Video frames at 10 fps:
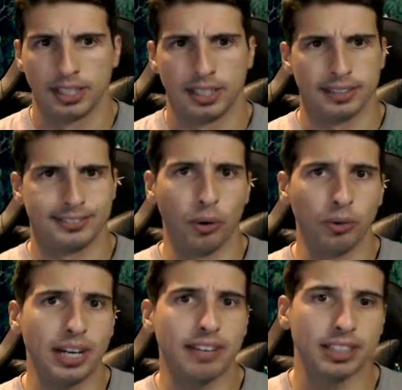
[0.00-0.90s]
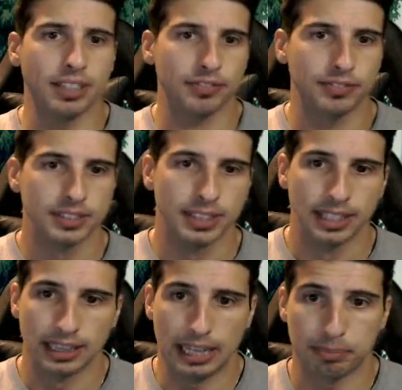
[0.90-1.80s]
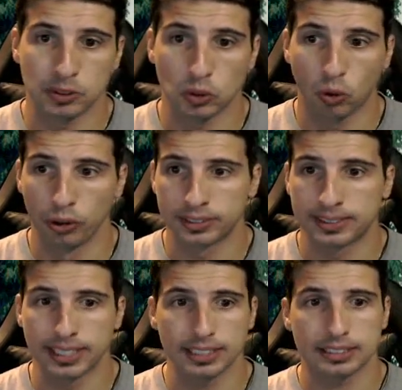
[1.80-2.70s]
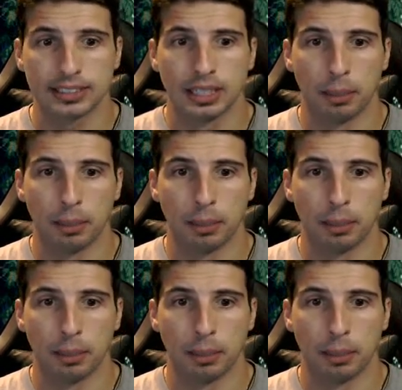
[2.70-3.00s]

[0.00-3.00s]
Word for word: Don't have enough Lapis or Ticket,